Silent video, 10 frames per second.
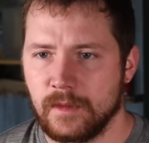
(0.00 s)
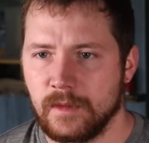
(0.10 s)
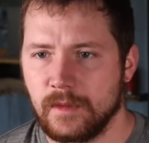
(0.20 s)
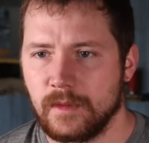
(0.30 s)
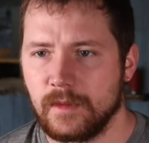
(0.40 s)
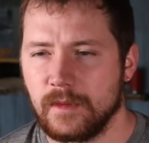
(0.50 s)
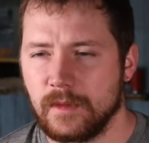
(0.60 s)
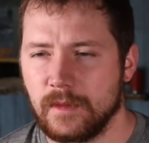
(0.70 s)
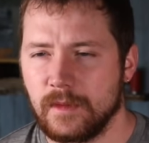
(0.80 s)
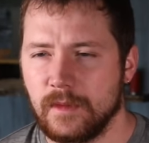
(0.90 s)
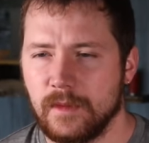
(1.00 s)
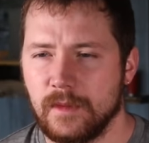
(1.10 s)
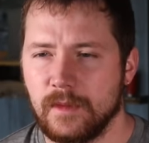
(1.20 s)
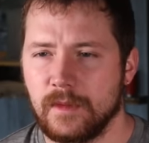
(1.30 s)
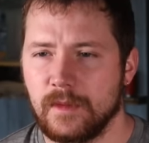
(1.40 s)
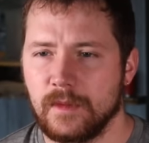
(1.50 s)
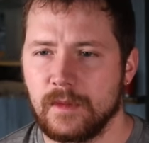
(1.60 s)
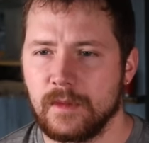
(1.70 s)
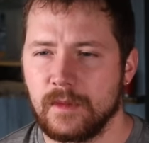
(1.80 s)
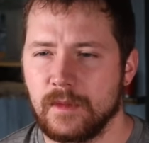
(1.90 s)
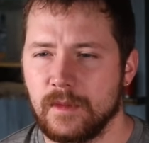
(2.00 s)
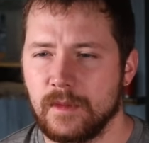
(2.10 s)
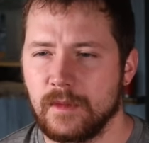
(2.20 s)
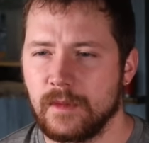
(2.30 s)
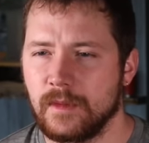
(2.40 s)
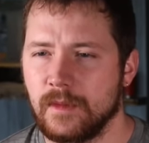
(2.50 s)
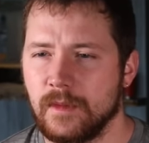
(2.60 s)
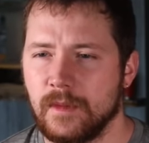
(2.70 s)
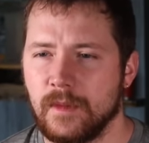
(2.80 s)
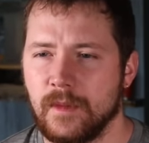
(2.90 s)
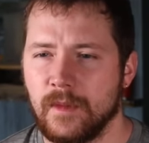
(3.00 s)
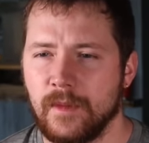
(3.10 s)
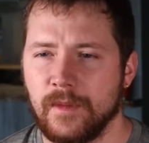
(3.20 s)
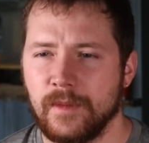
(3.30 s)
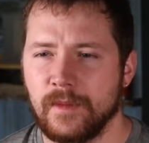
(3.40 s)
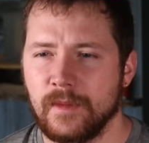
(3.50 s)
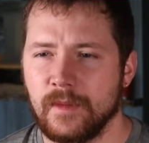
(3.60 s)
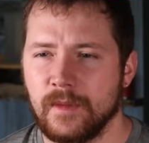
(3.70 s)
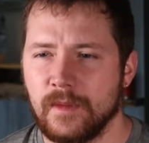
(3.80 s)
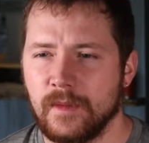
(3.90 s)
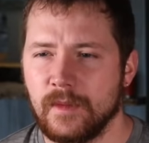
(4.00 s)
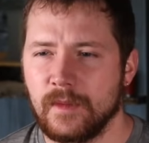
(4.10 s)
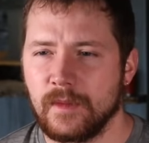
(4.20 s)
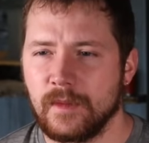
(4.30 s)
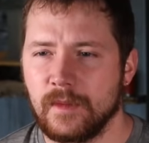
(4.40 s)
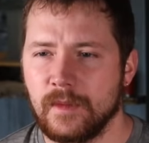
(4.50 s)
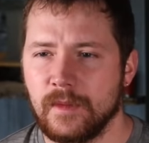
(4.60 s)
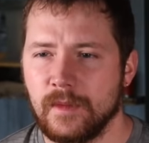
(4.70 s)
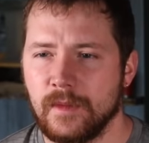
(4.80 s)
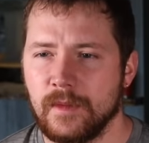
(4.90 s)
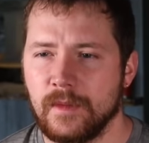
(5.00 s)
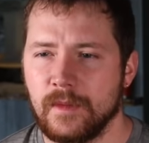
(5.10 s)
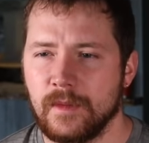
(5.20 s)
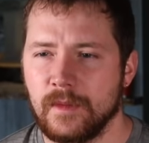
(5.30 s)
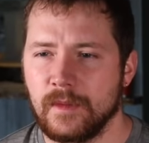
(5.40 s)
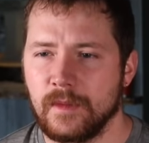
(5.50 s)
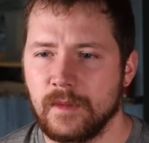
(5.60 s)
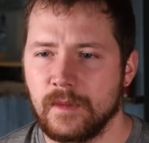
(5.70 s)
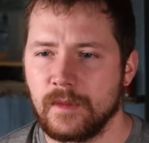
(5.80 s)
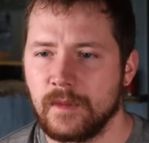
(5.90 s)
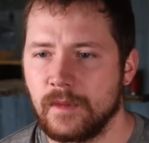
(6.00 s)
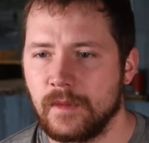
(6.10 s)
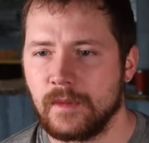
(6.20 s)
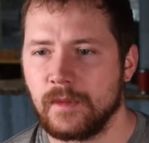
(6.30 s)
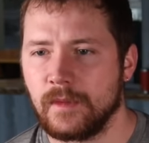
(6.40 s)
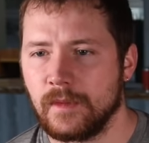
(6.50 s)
[no speech]